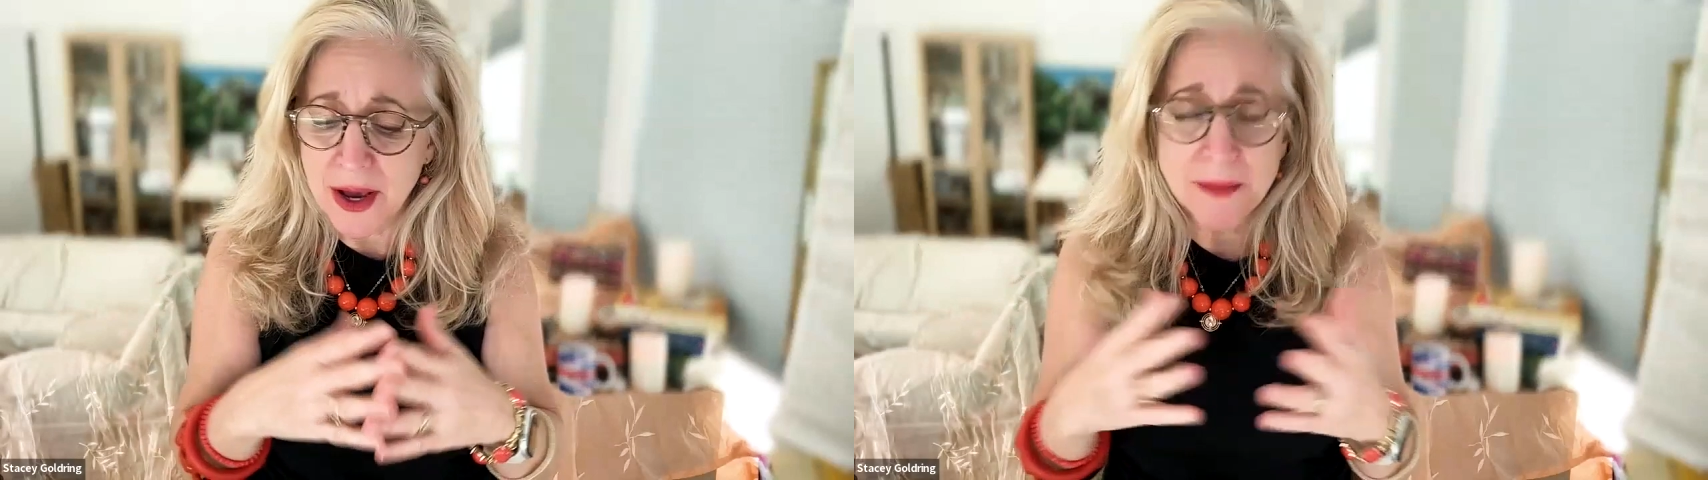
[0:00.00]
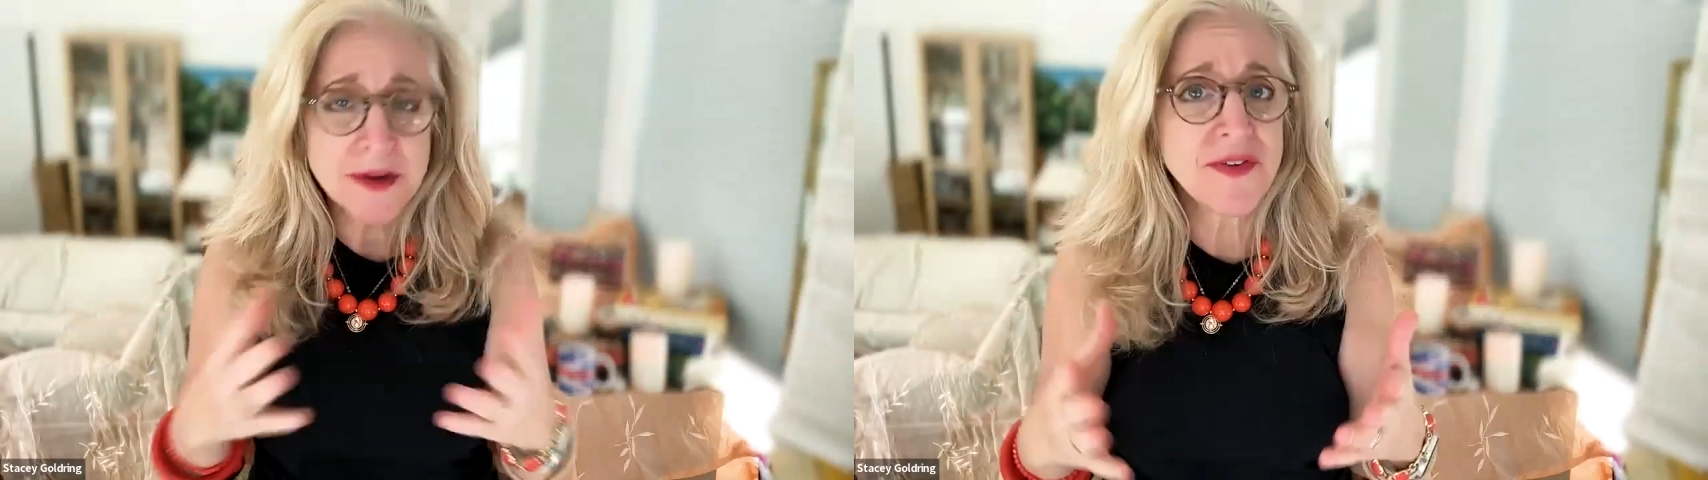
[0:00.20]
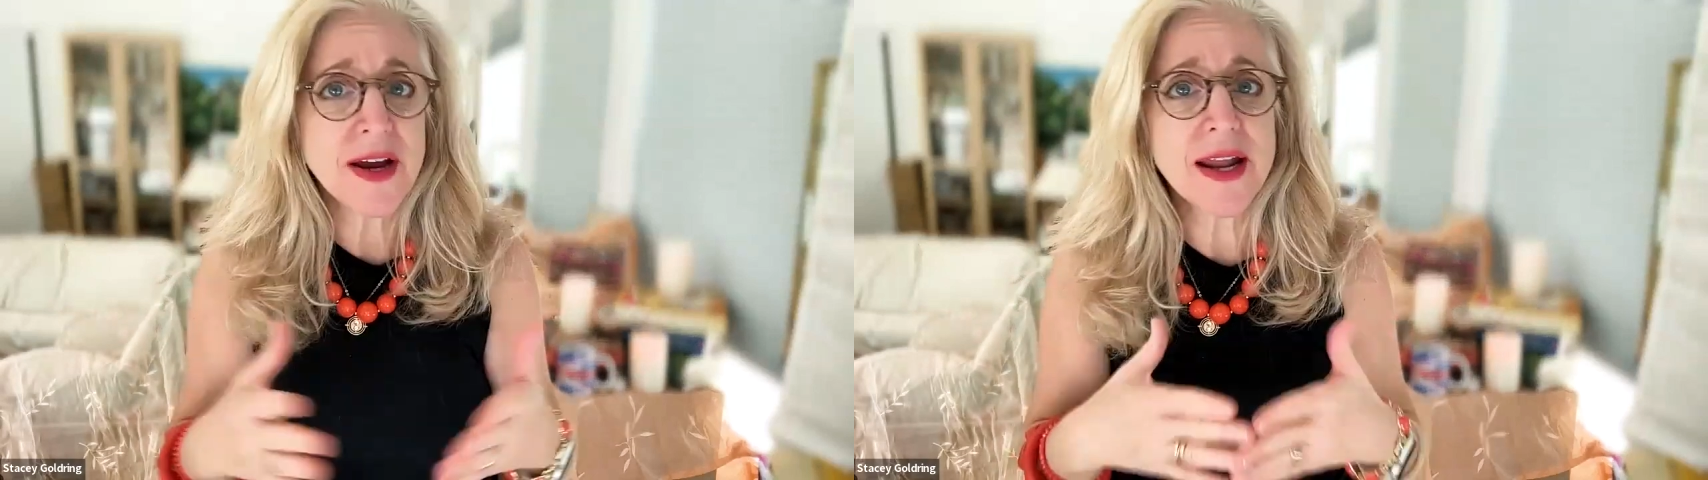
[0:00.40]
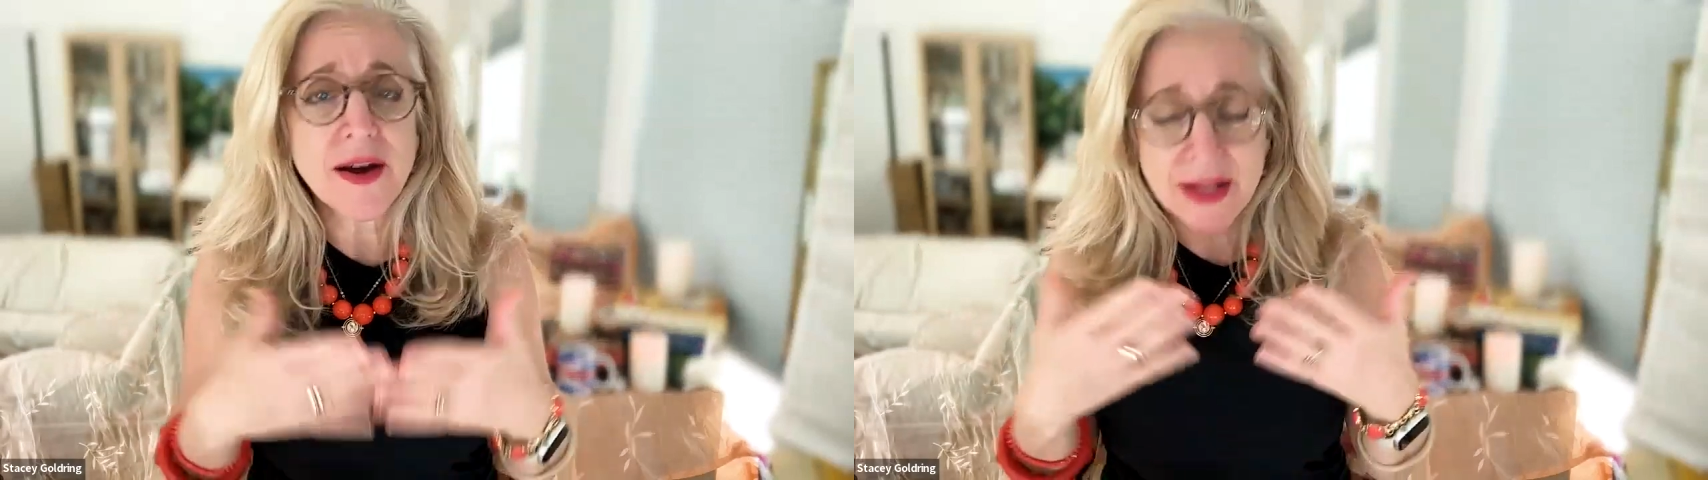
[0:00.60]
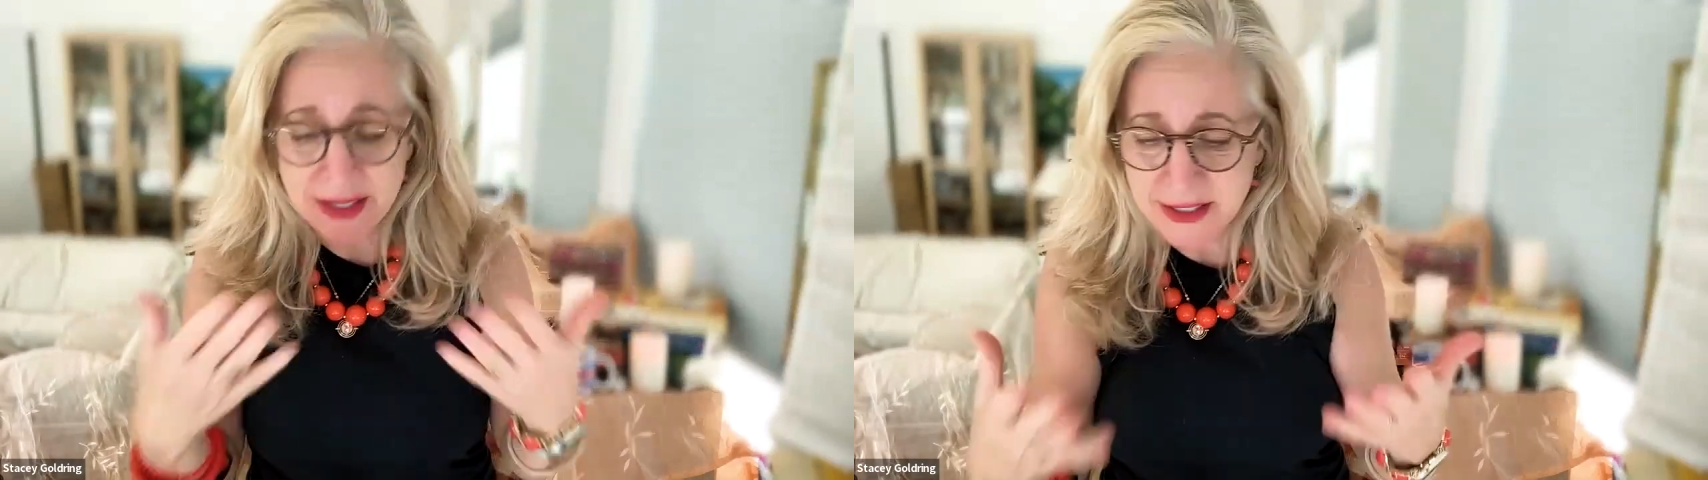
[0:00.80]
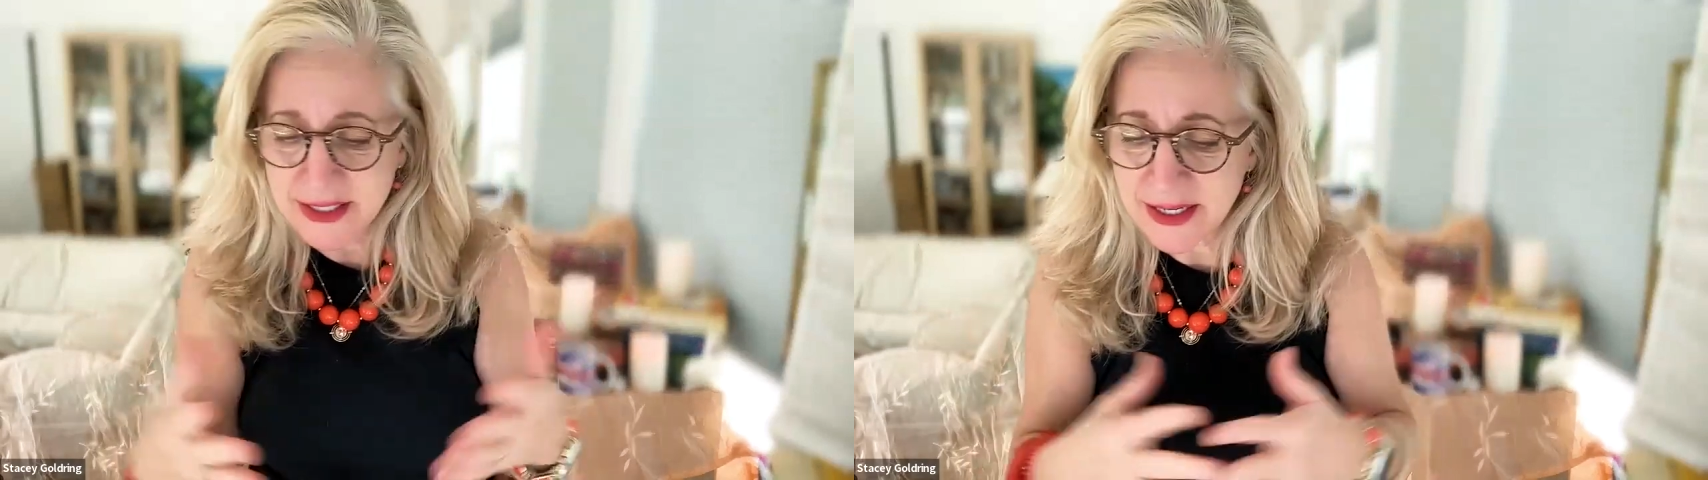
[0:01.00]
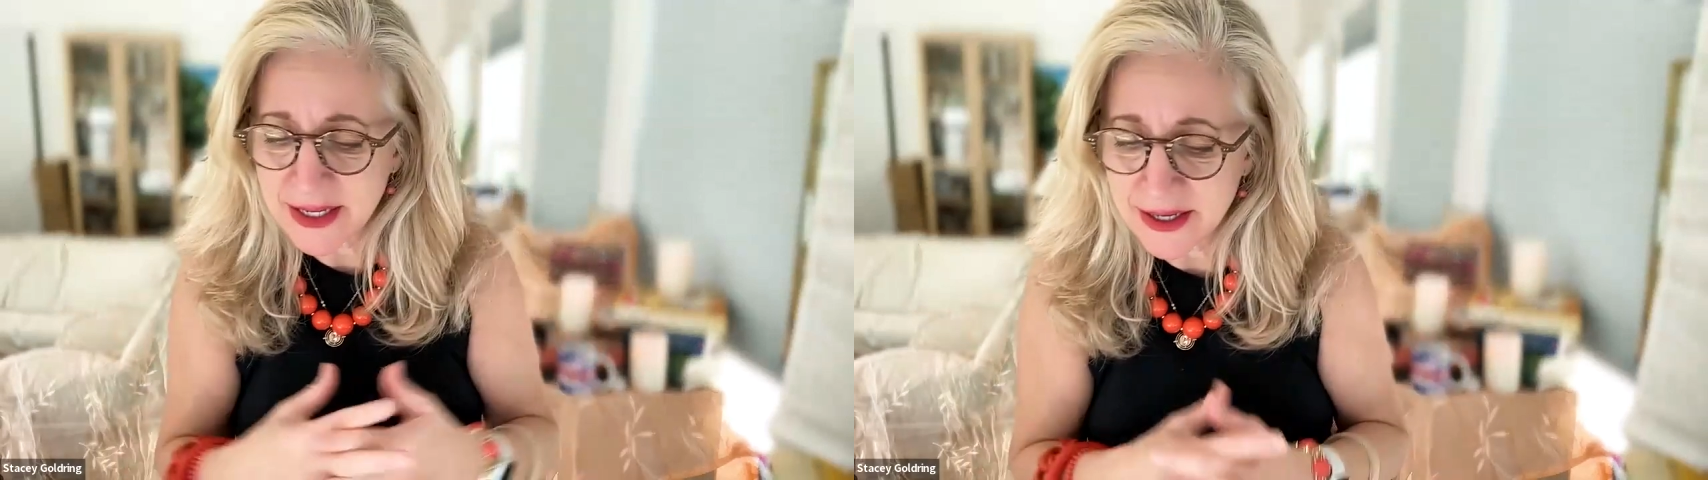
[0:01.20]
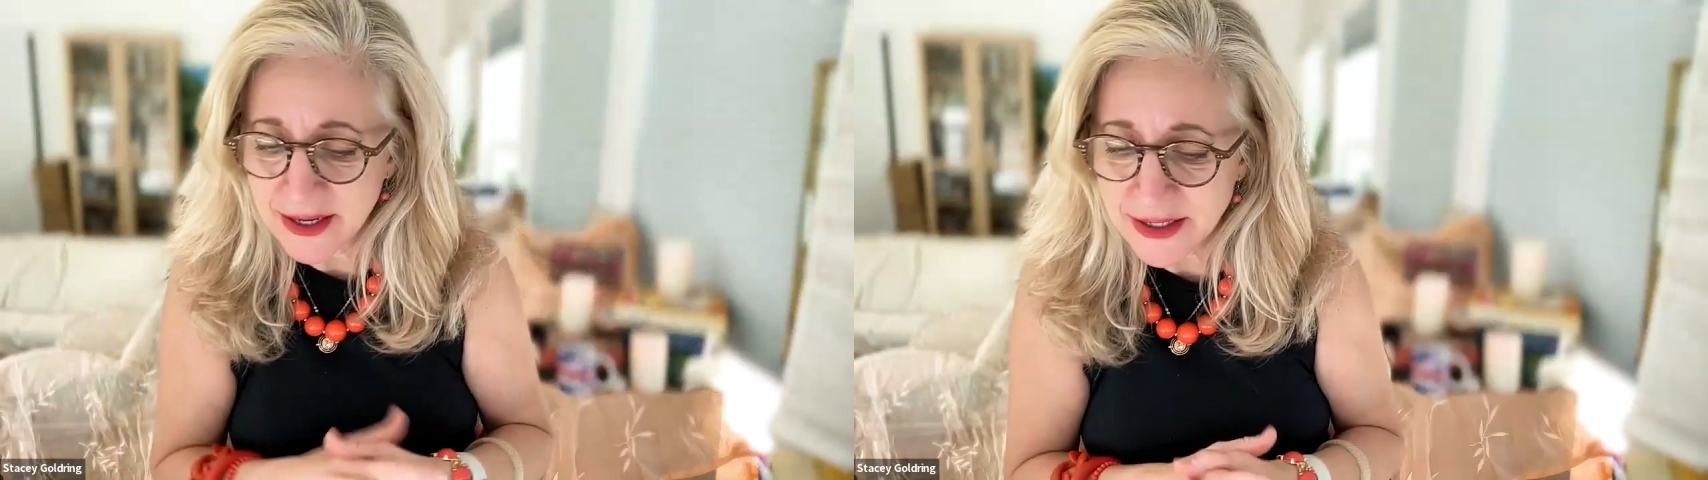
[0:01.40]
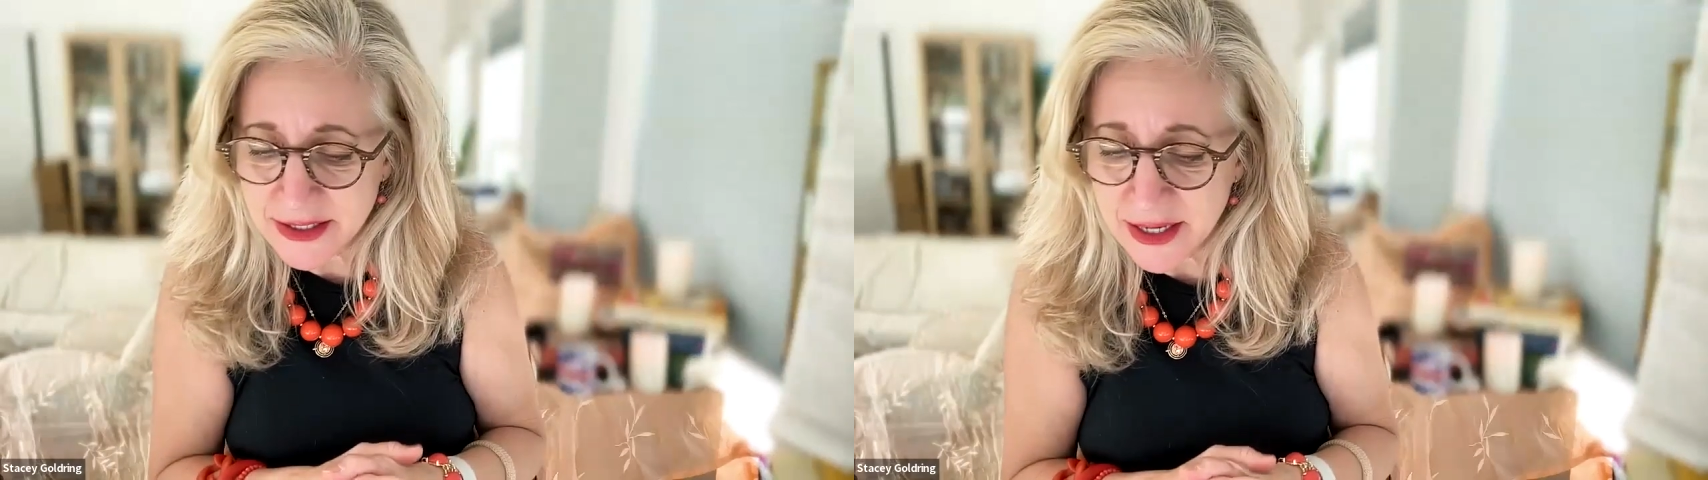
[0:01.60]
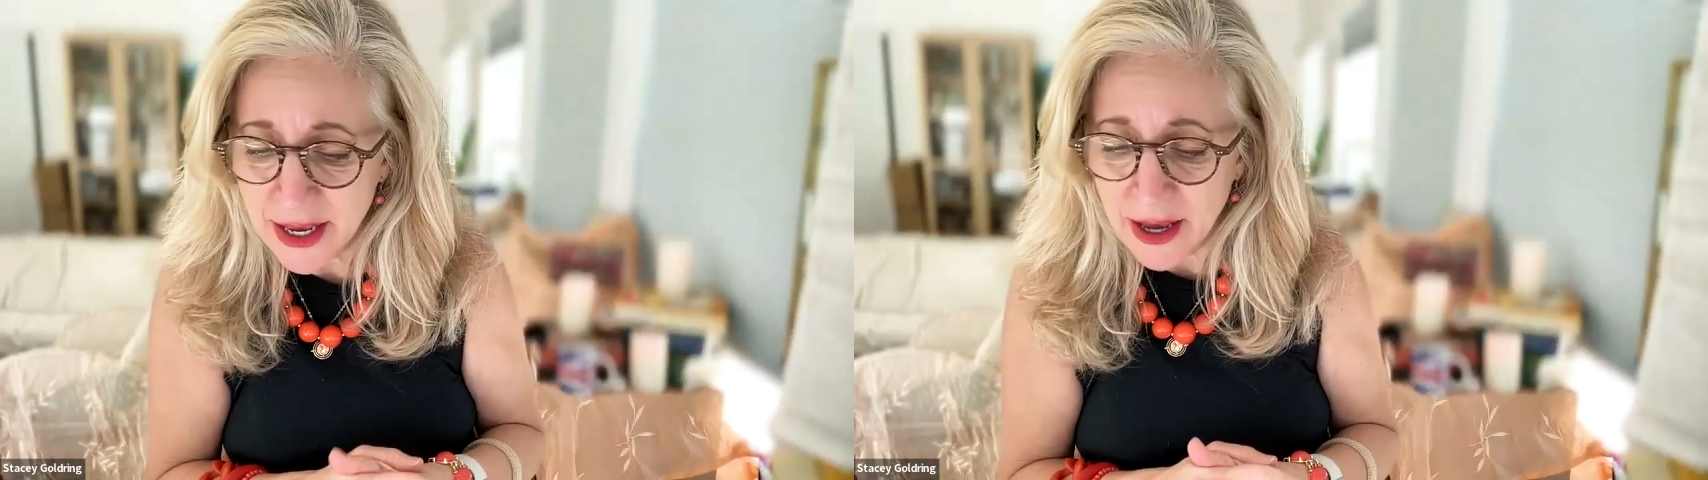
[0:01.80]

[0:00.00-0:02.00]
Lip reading: come to find out, indeed he is.